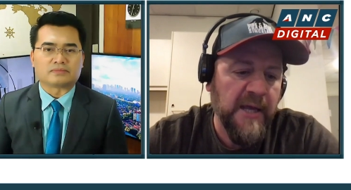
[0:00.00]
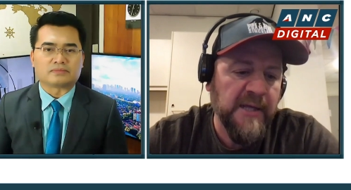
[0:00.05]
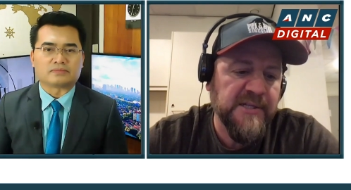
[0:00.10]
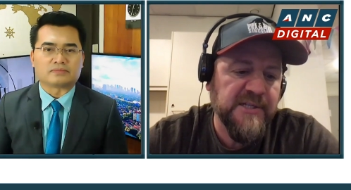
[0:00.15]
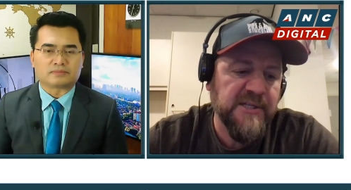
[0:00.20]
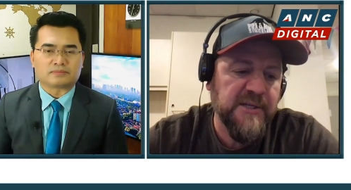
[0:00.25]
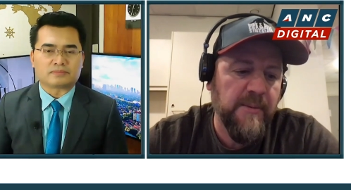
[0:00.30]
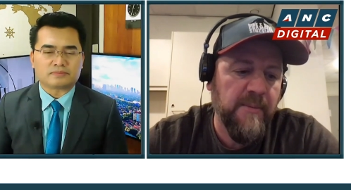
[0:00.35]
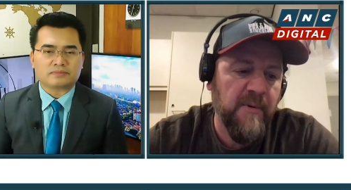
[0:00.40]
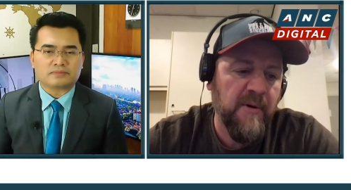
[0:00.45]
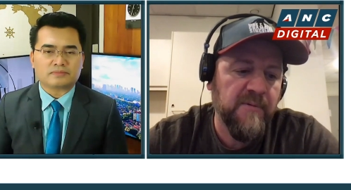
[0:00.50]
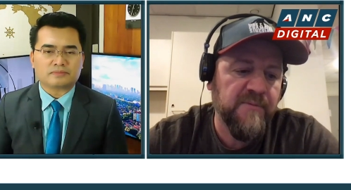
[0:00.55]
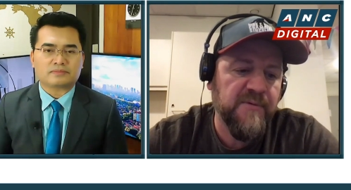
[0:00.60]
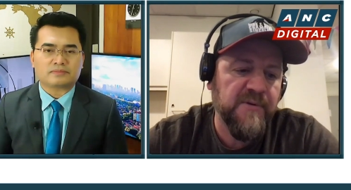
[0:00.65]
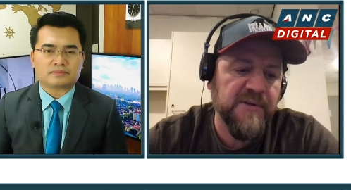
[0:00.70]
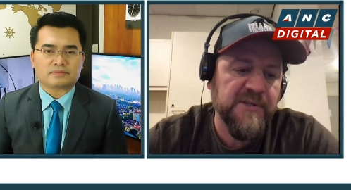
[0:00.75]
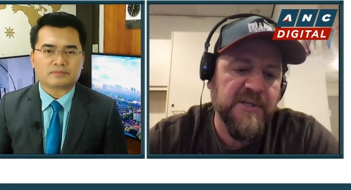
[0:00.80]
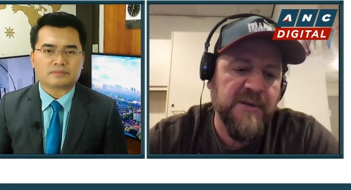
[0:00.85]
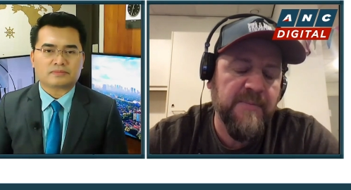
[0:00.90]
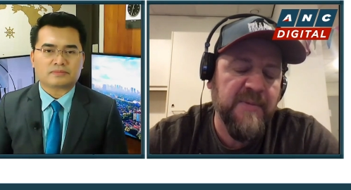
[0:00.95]
Speaker 1: And some of
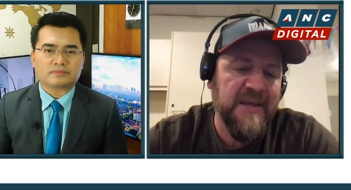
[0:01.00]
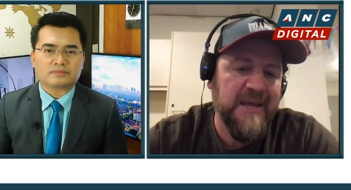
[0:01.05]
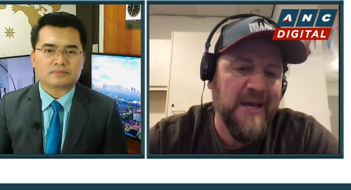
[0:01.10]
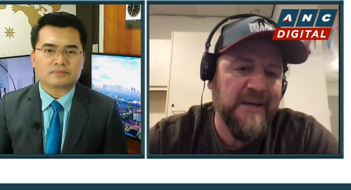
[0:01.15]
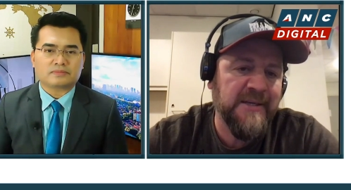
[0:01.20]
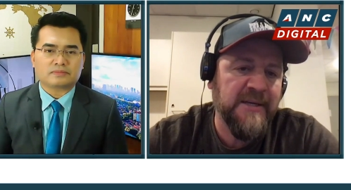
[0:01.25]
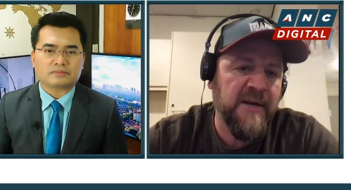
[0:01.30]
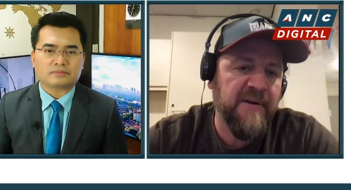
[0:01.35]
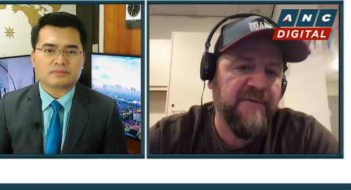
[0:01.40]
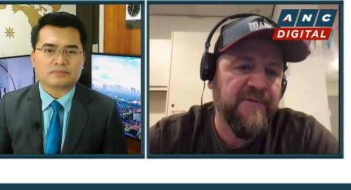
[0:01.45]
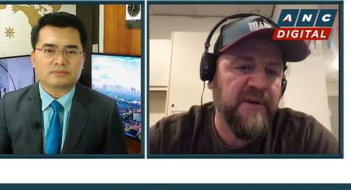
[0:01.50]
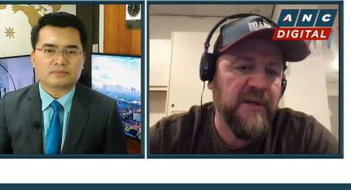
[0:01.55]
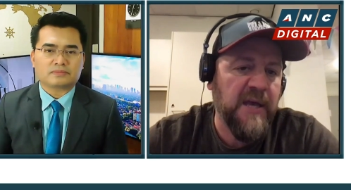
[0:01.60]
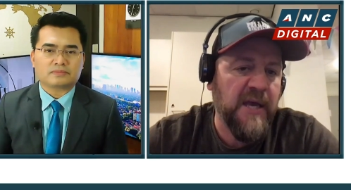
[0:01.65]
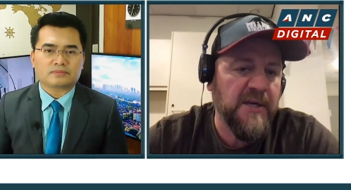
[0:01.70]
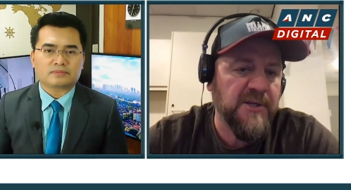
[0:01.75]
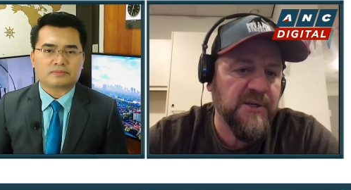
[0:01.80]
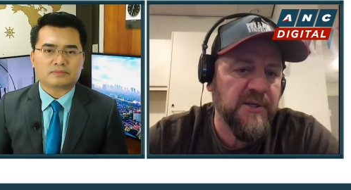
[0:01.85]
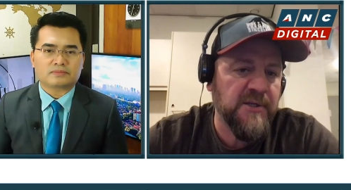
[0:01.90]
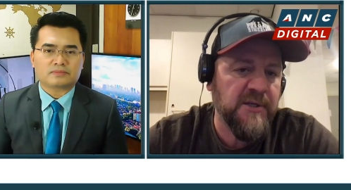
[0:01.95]
some of the
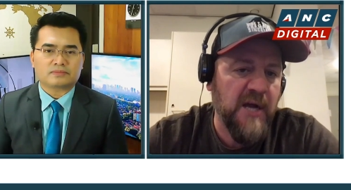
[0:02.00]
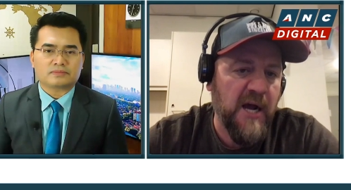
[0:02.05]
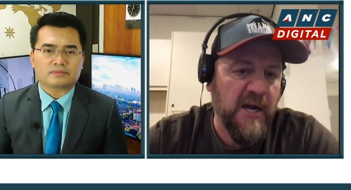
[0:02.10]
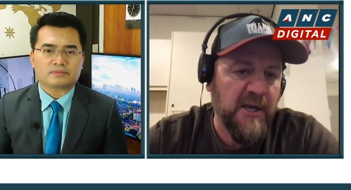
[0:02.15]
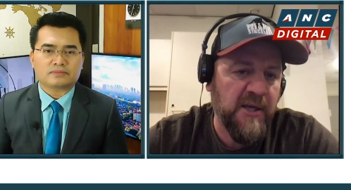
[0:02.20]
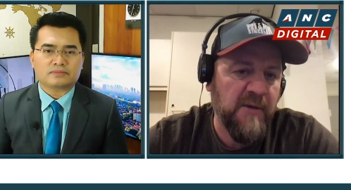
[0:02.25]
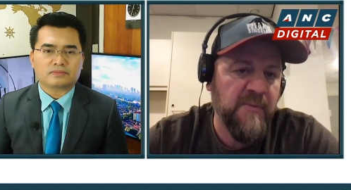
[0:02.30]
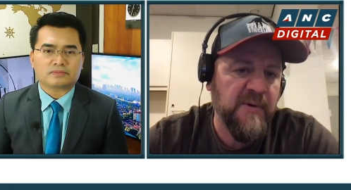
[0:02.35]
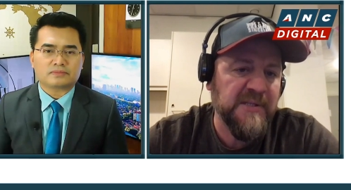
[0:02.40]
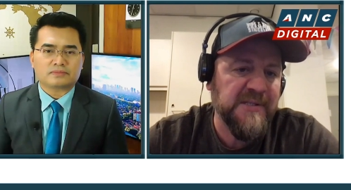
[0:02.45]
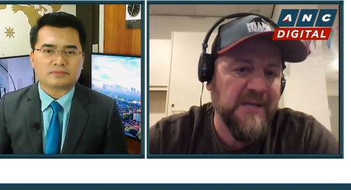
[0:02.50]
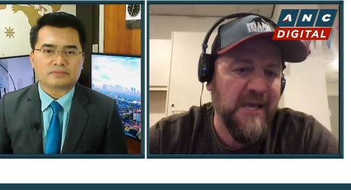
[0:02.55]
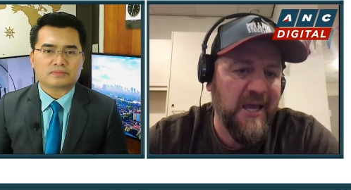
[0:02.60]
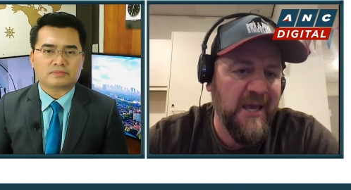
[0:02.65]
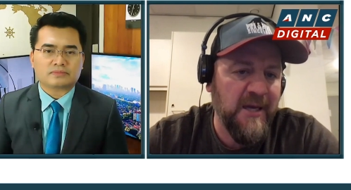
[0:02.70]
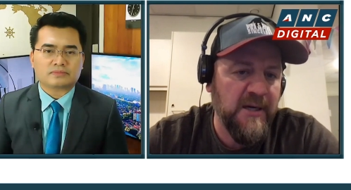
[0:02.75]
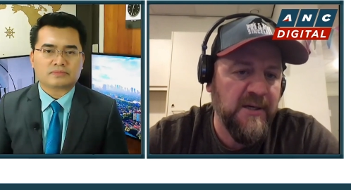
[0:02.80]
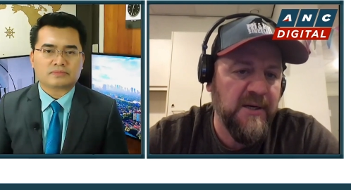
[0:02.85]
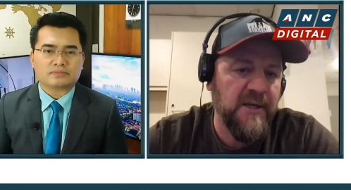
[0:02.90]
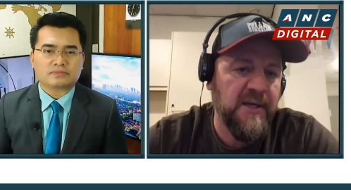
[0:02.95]
identification documents
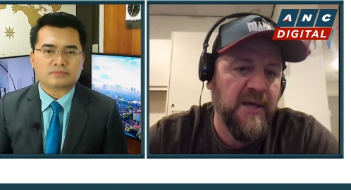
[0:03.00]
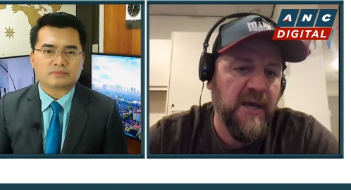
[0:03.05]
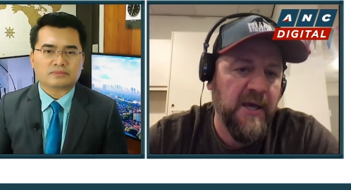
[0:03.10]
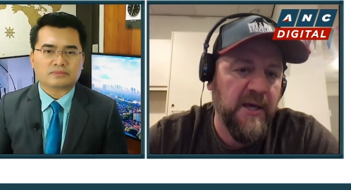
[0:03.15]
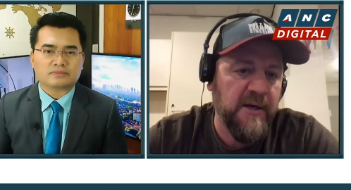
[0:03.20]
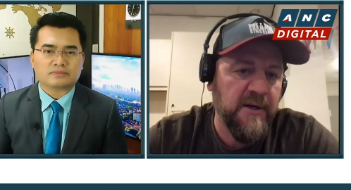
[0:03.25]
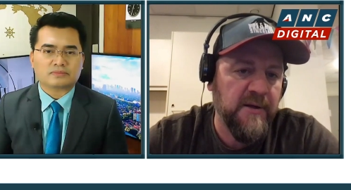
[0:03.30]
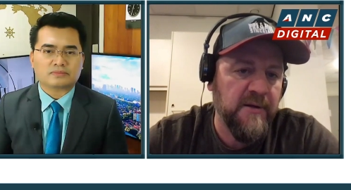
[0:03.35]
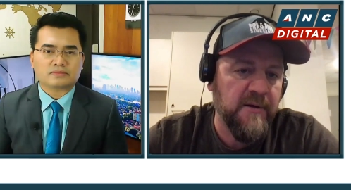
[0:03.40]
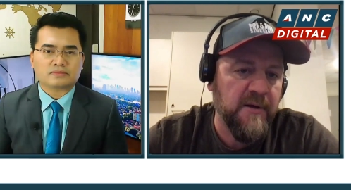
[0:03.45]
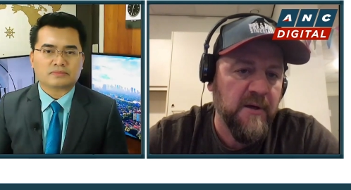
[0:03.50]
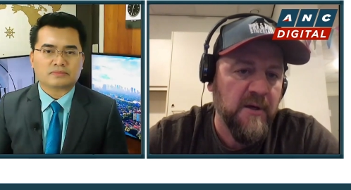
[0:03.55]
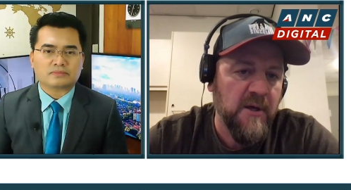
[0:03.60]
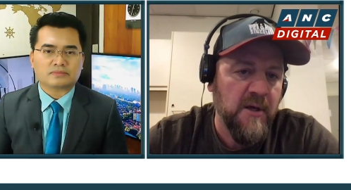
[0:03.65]
indicated